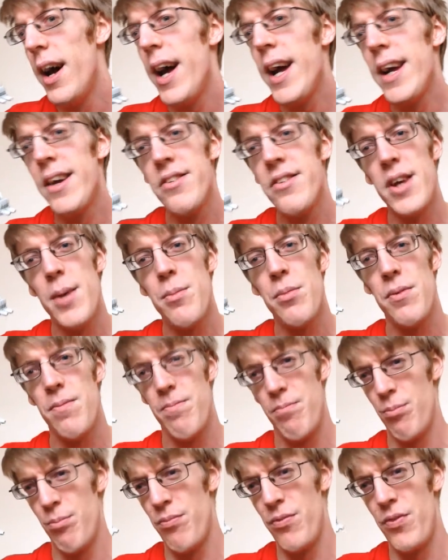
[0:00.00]
Except
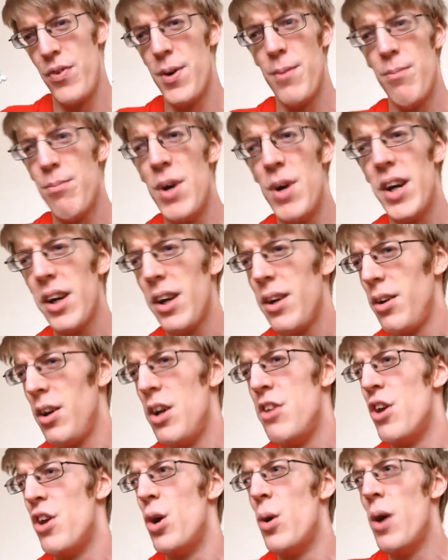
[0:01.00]
for, like,
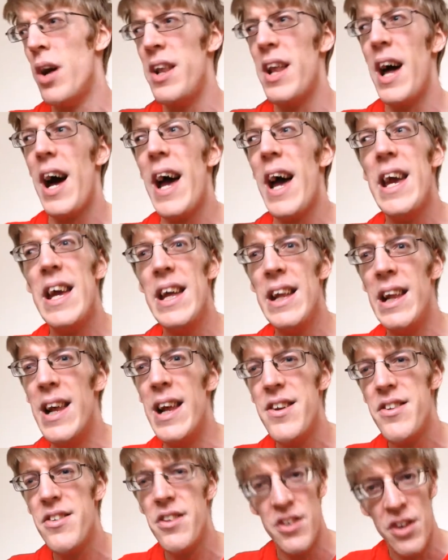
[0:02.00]
you know, an
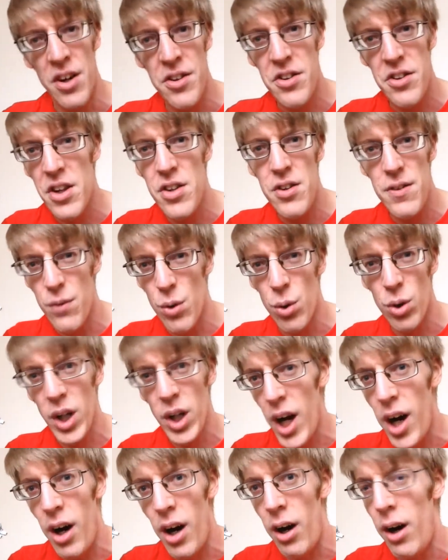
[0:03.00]
A-list 1984
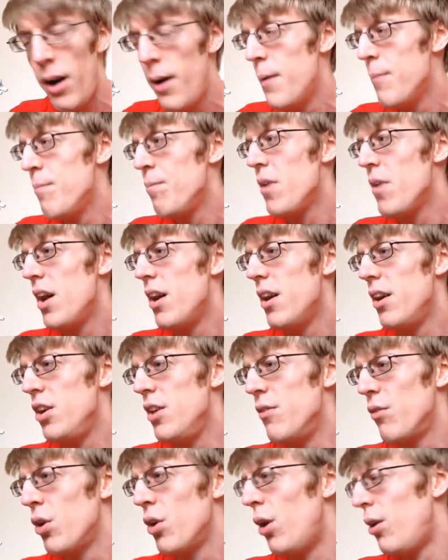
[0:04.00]
car,
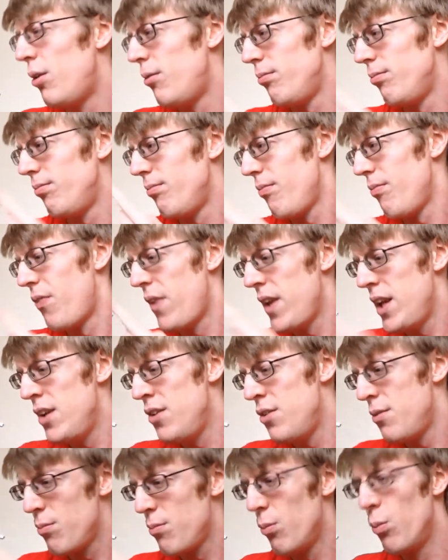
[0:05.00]
you've got
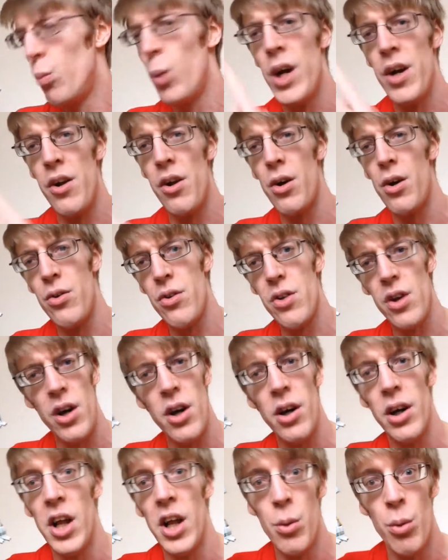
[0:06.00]
these weirdos that
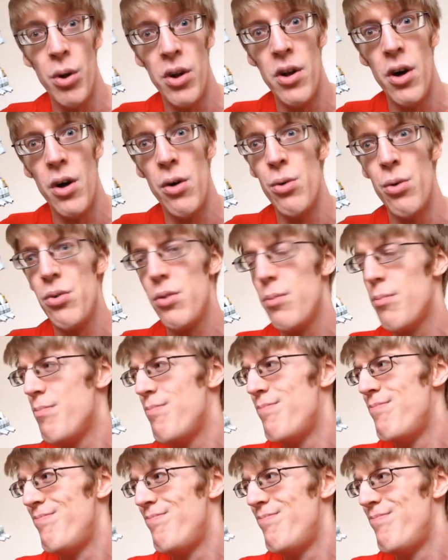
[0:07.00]
hardly anyone knows.